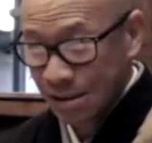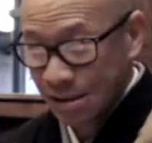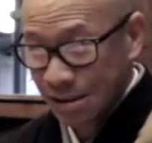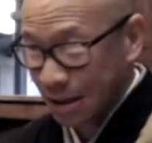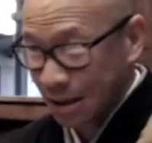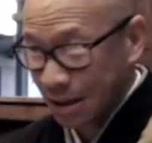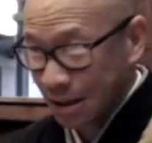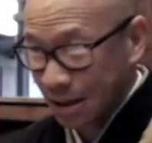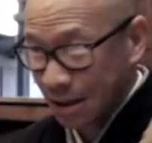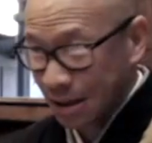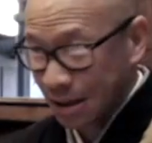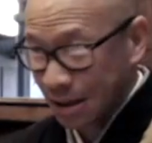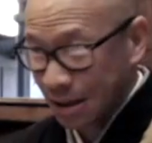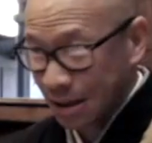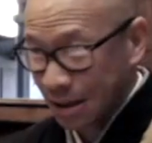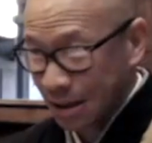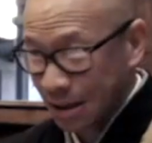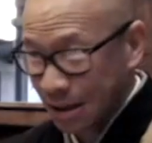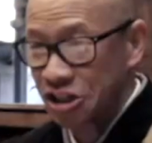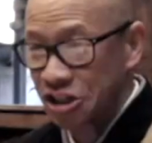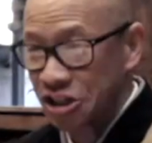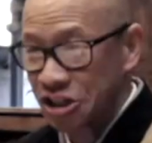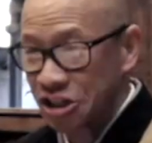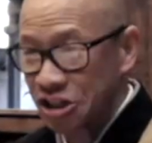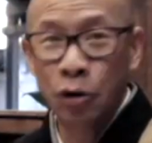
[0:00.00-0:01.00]
And his
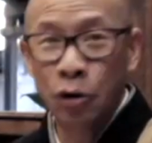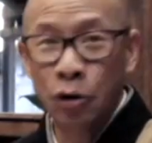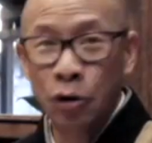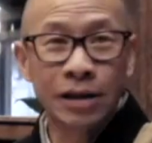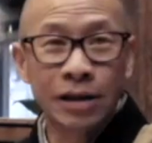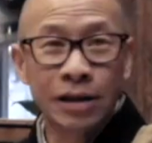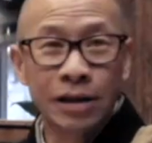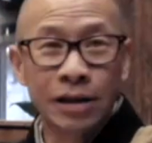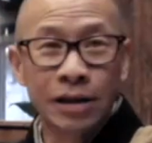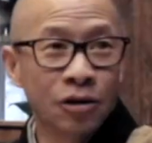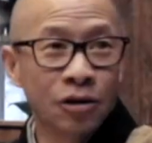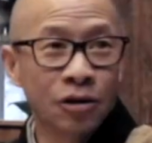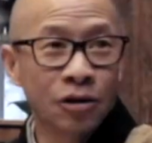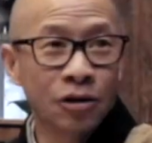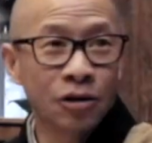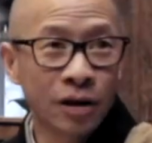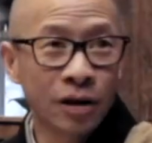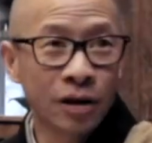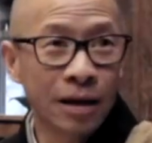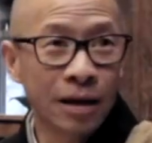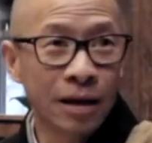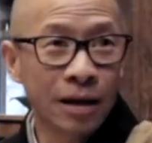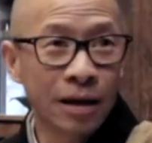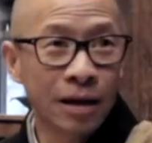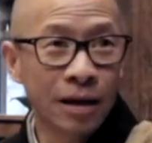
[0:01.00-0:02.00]
ignorance, he was
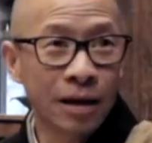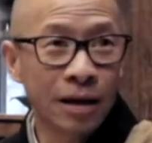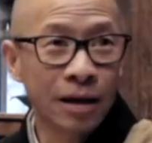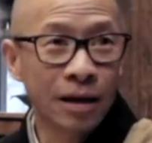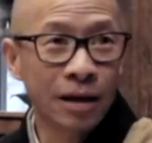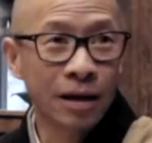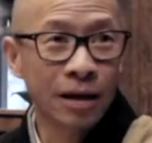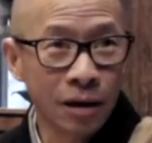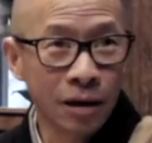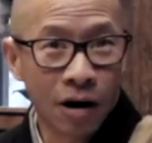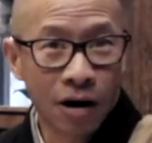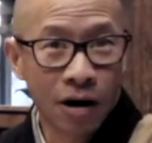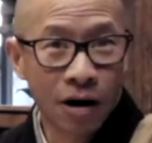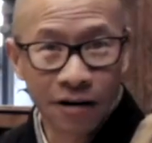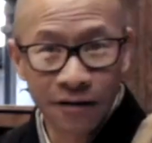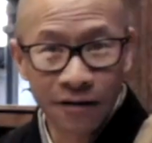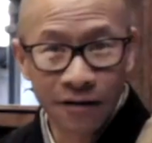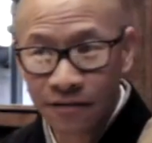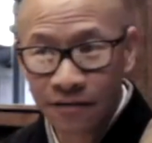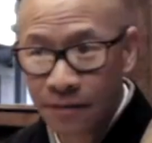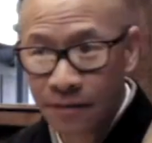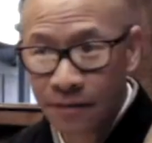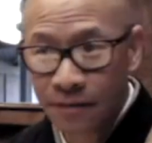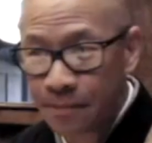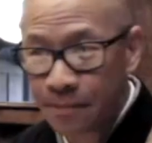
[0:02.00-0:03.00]
just totally
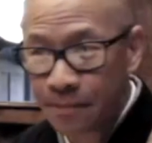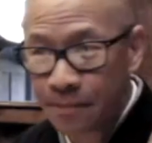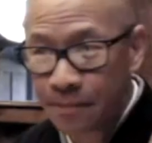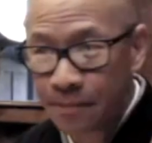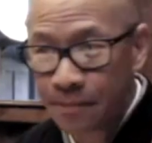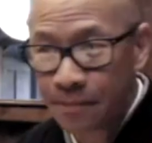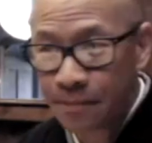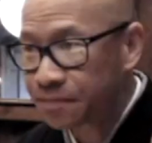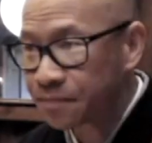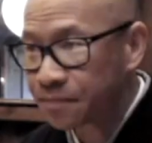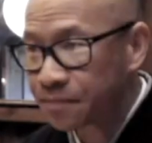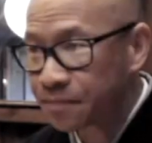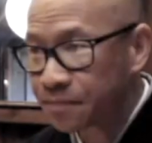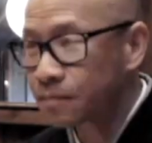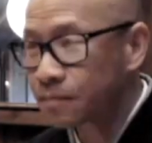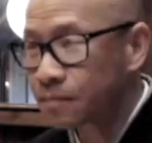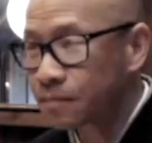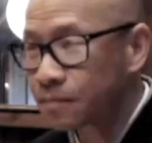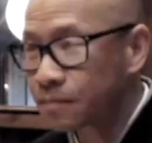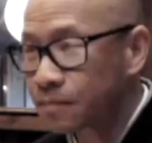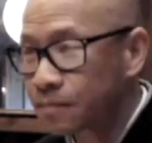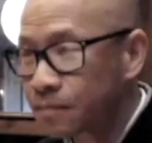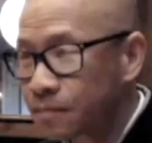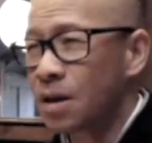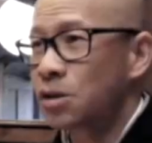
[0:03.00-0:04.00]
ignorant and totally
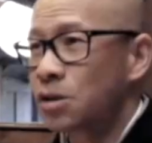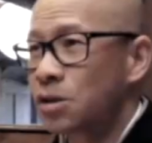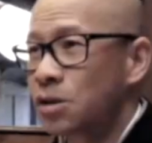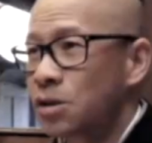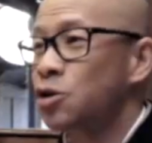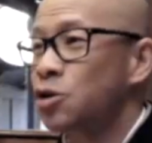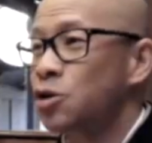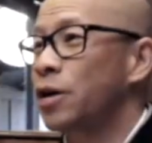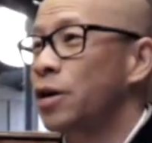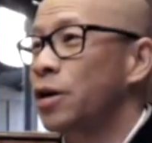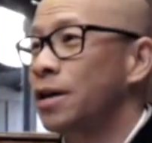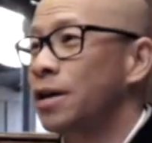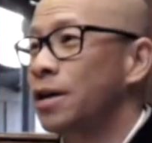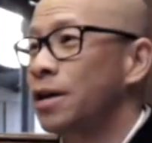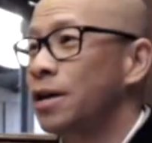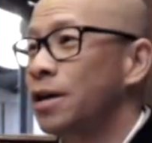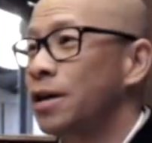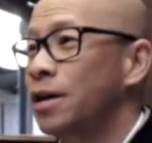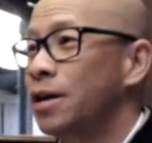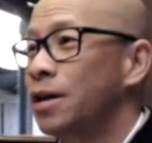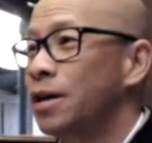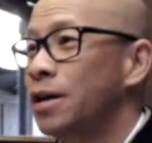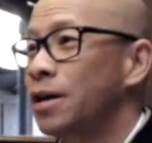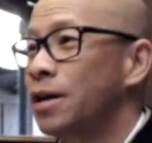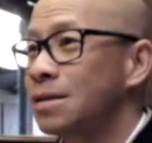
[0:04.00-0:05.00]
off.
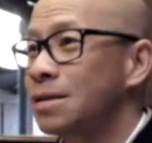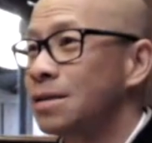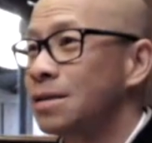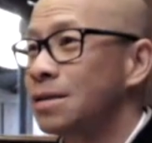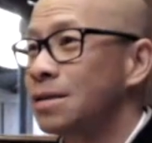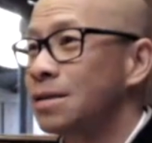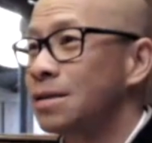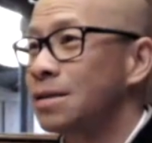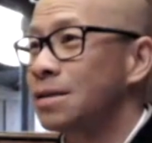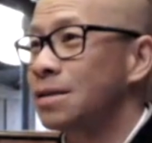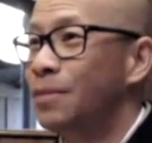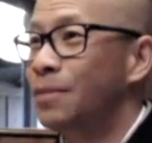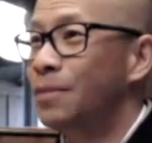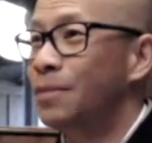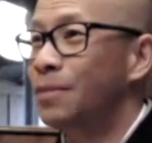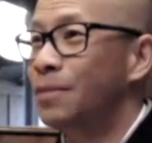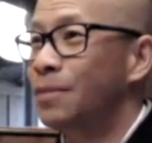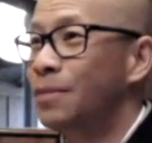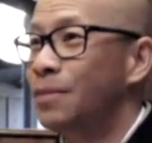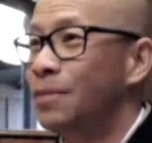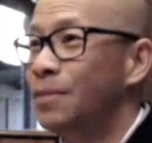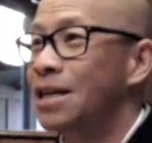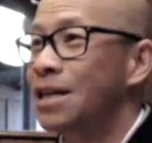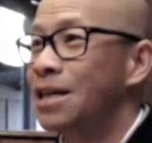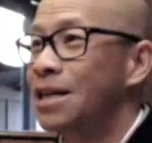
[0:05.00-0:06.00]
So he trained
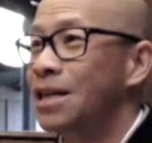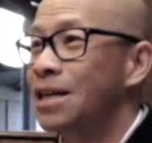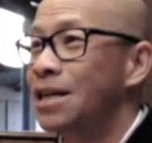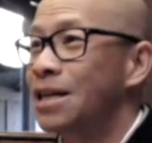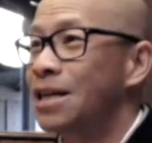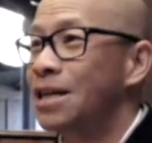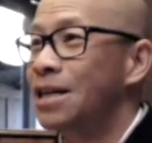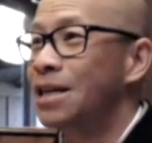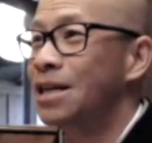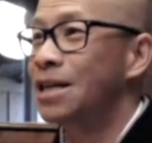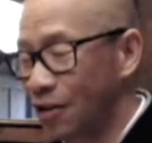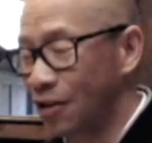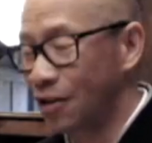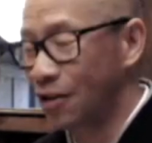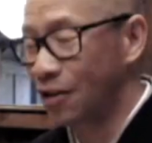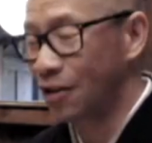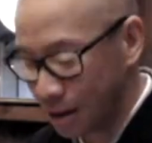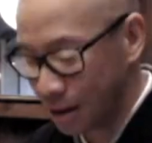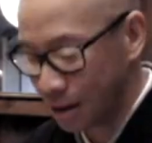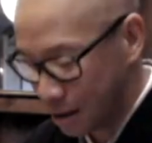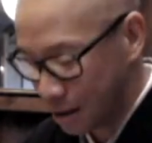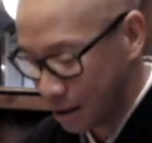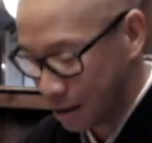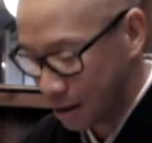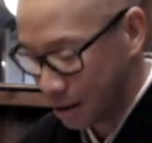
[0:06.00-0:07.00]
his
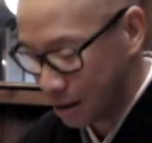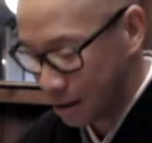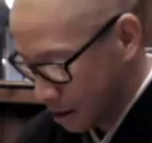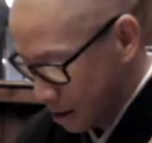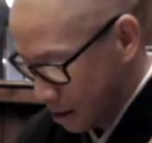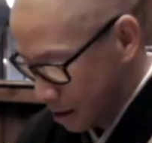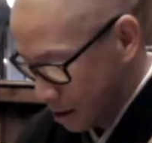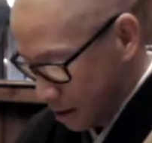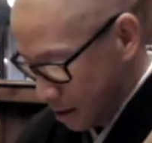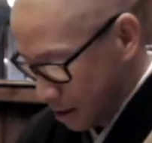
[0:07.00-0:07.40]
military and